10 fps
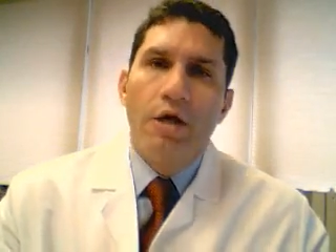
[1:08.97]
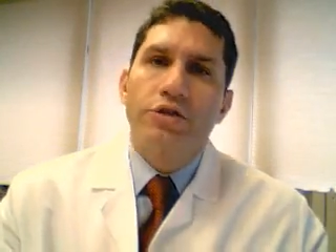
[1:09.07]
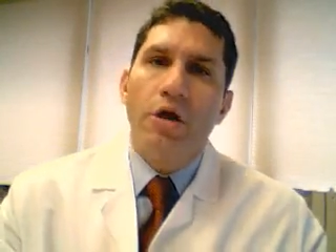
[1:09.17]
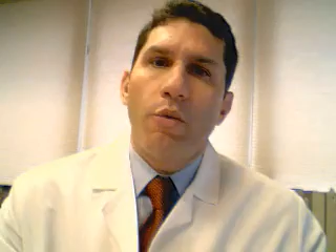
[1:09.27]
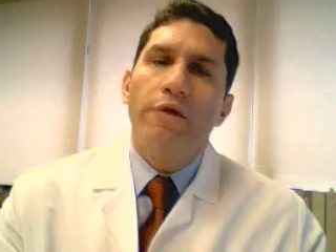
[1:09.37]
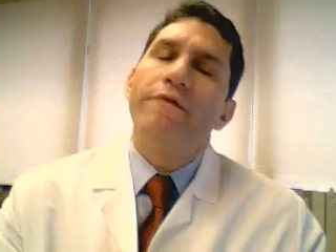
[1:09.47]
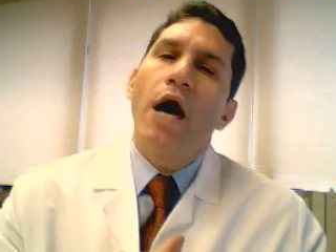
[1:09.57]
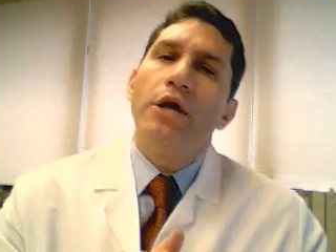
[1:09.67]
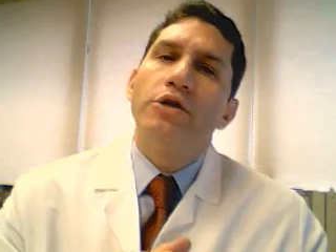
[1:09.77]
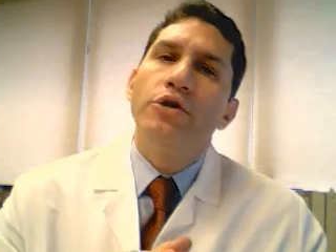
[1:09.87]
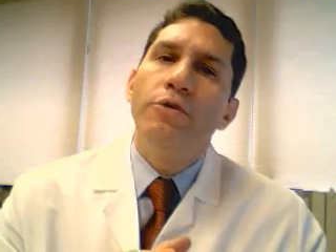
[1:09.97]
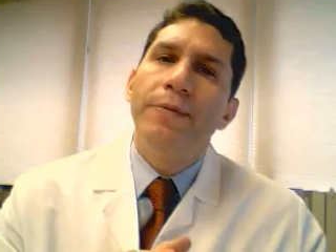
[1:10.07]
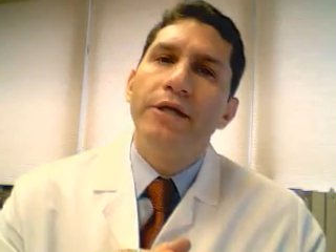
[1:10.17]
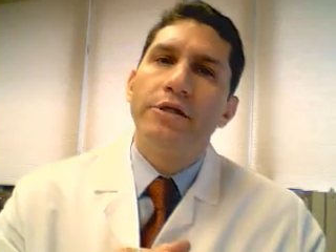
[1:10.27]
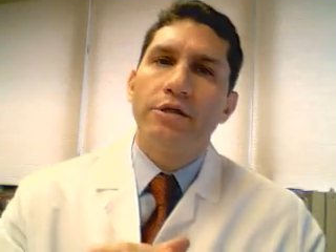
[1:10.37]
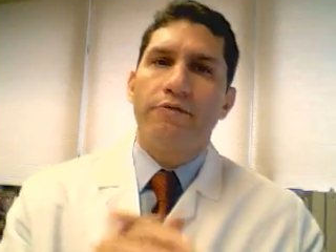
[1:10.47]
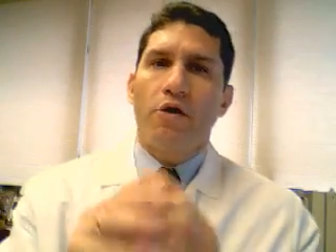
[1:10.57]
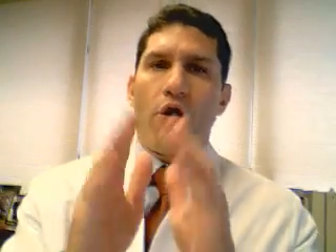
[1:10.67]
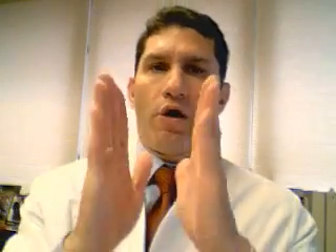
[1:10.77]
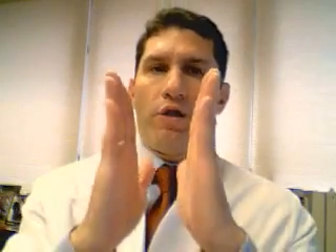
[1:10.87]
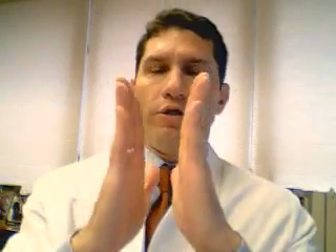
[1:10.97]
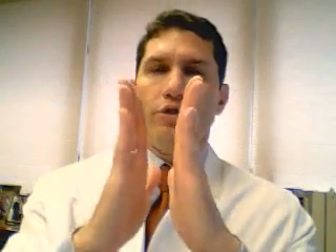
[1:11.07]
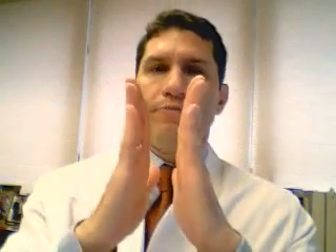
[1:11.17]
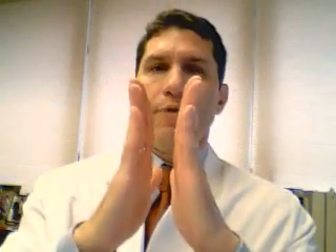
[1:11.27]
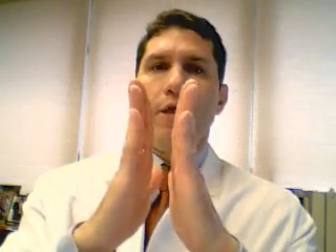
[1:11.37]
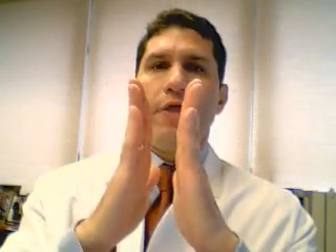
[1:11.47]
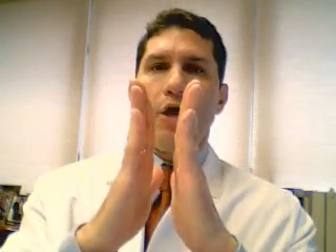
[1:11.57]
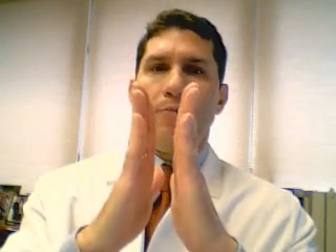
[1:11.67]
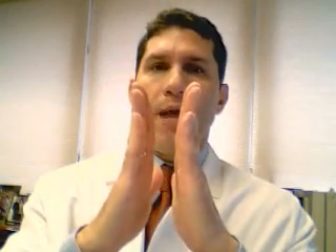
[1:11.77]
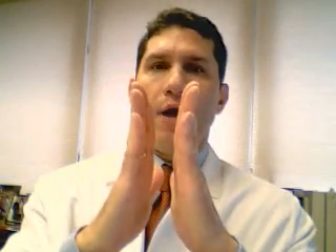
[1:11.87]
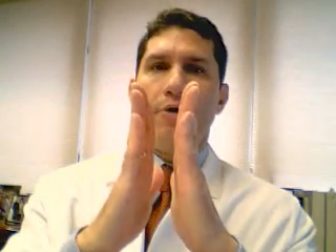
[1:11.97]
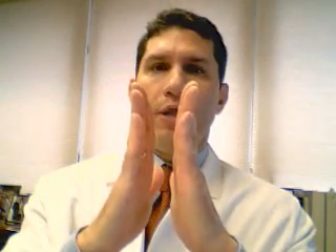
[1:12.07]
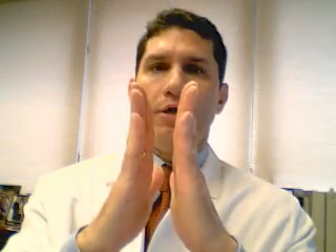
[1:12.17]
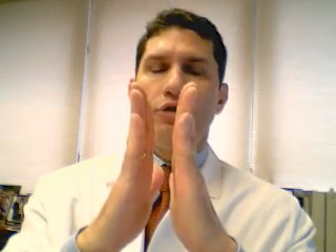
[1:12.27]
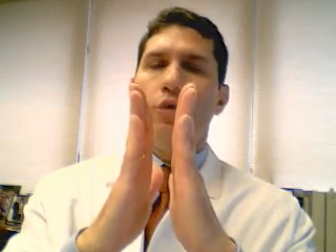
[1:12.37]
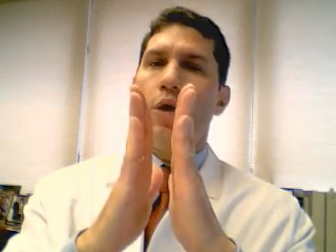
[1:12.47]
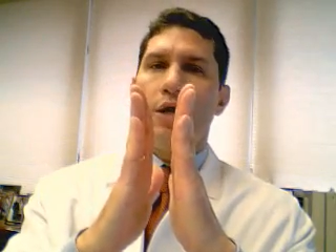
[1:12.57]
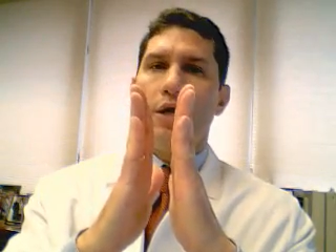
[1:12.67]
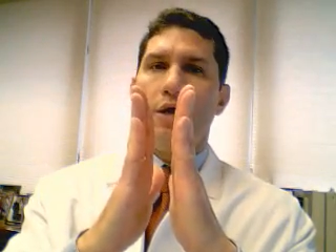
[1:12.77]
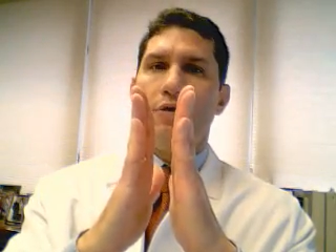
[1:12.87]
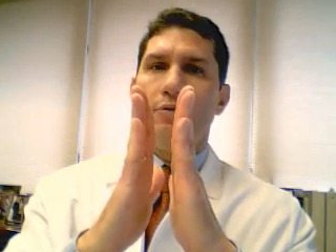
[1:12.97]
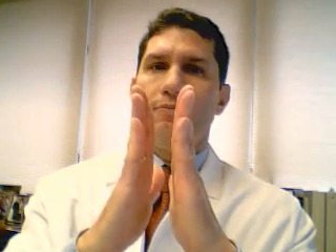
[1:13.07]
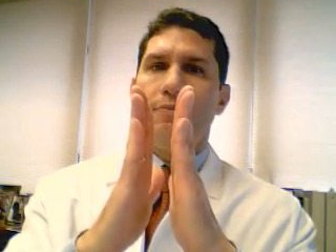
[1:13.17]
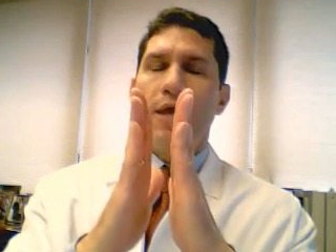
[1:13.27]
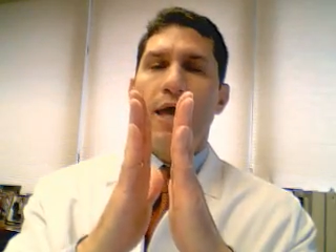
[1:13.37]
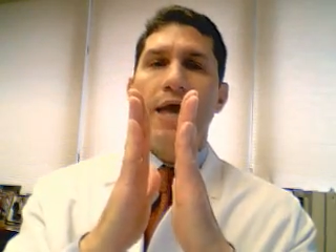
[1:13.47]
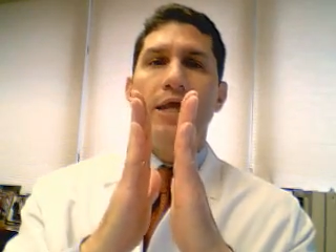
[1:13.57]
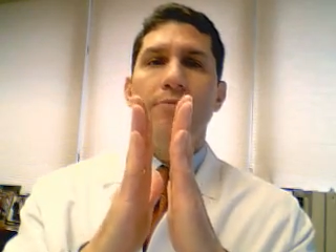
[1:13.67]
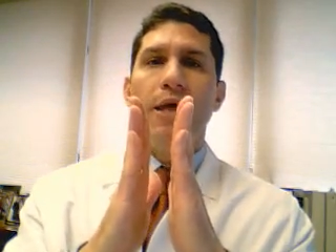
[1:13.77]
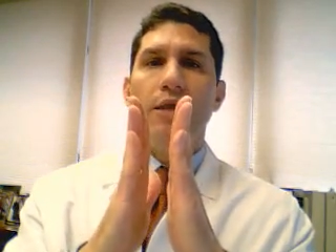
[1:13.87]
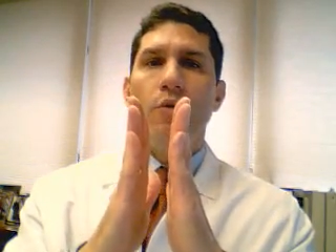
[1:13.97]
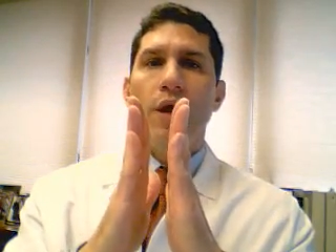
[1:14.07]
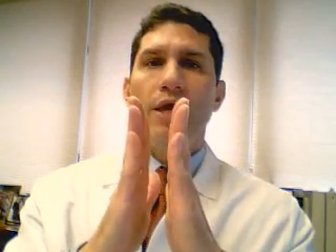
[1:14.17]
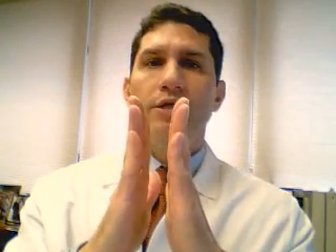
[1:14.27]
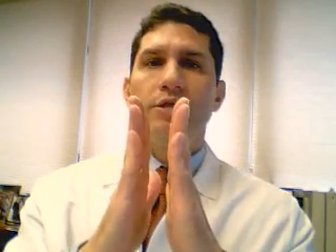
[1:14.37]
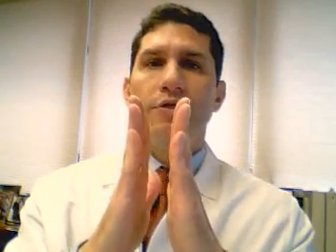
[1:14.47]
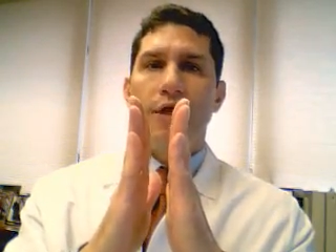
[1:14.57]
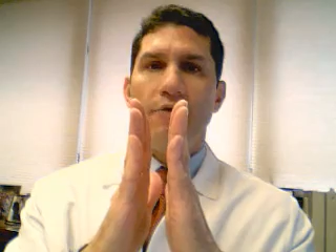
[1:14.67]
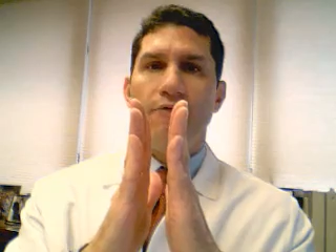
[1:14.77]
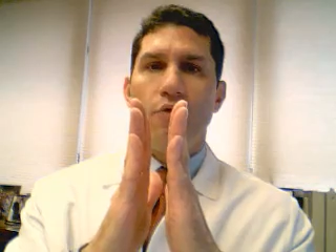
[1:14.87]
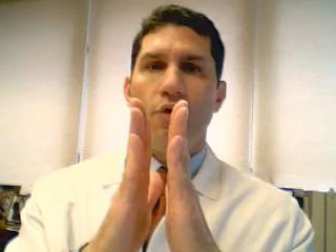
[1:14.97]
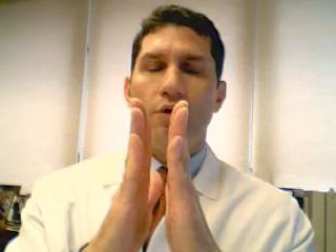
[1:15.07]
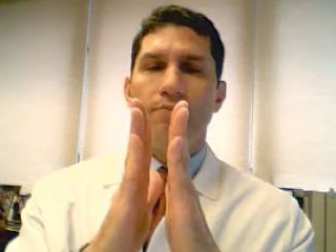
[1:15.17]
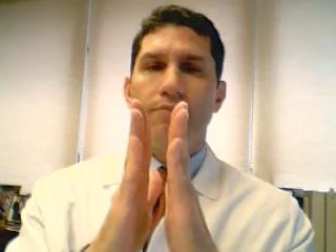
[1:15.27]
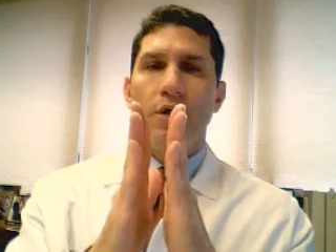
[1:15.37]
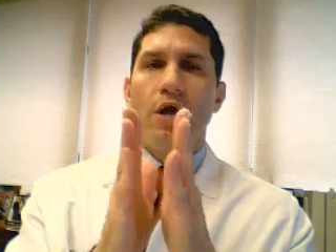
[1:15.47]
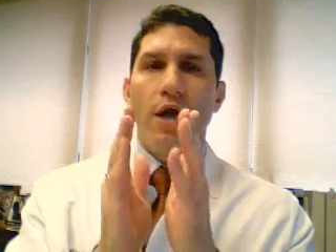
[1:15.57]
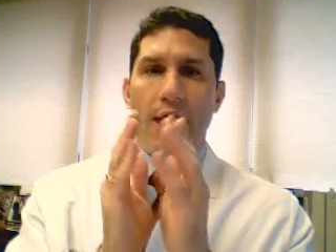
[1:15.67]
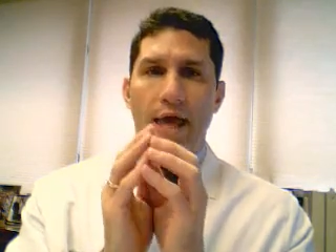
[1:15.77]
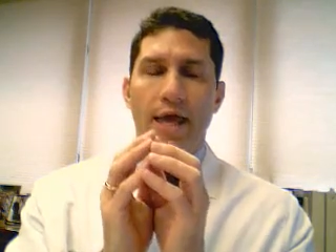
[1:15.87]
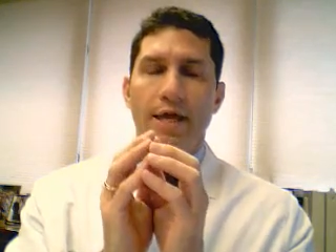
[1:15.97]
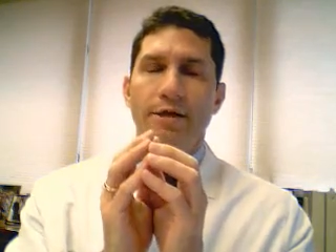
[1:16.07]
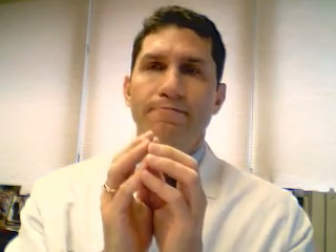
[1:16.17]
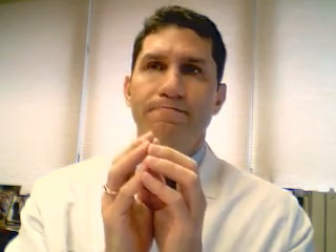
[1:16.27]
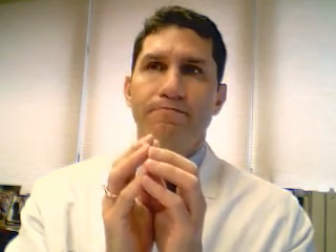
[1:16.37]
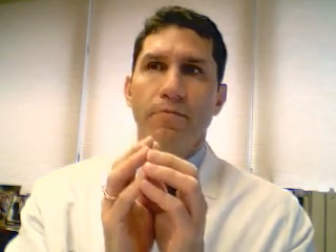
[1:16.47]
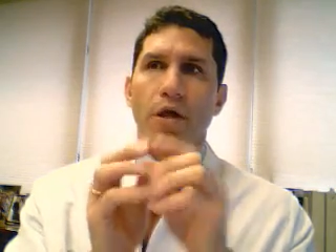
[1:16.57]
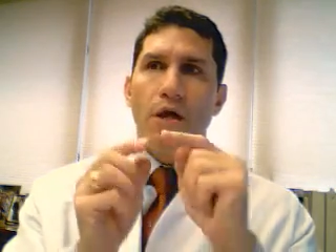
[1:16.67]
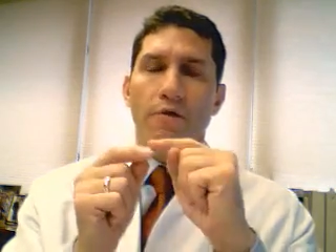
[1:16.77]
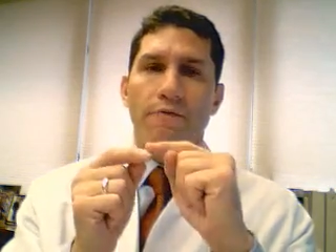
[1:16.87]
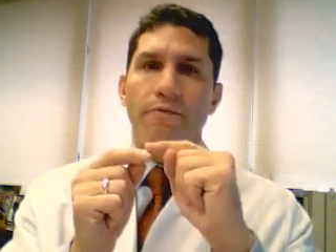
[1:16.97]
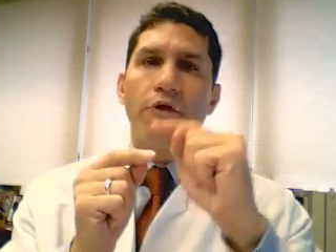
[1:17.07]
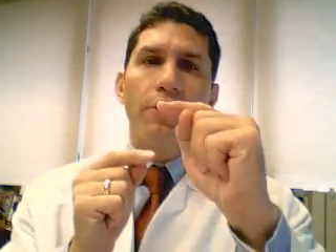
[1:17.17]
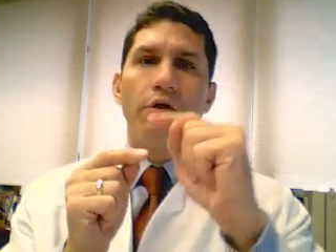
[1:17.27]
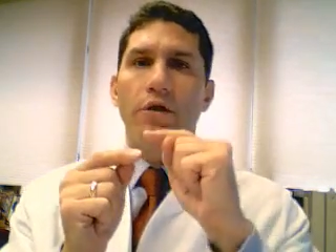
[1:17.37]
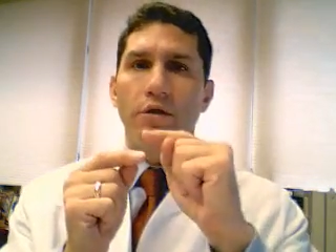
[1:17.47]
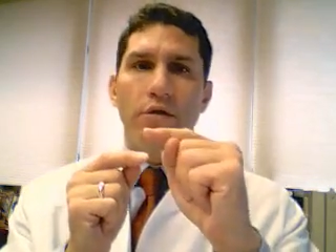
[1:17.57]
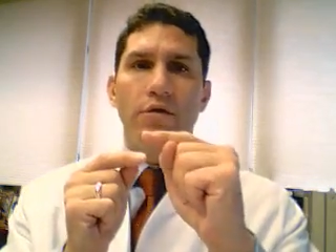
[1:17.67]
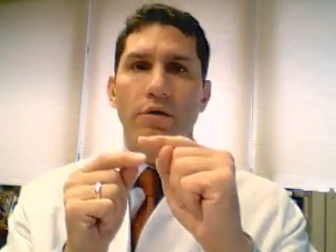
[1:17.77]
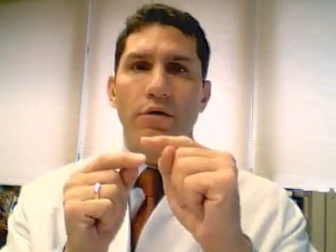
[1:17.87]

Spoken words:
So we've got two pieces of cartilage that are parallel to one another, and in many ways they form a vertical